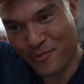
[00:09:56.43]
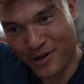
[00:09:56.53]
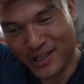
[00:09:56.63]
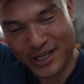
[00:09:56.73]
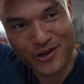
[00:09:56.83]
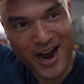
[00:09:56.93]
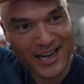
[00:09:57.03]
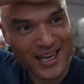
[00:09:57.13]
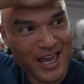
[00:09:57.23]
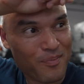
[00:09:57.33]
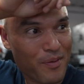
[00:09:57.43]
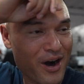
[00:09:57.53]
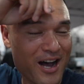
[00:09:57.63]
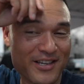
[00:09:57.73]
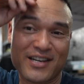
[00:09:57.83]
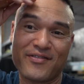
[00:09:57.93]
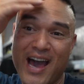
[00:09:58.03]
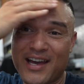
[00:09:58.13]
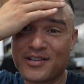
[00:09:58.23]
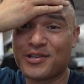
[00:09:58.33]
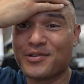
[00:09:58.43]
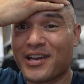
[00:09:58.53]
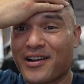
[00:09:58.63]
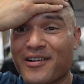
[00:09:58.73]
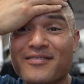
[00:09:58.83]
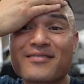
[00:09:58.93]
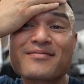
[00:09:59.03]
really trying to keep a positive attitude here.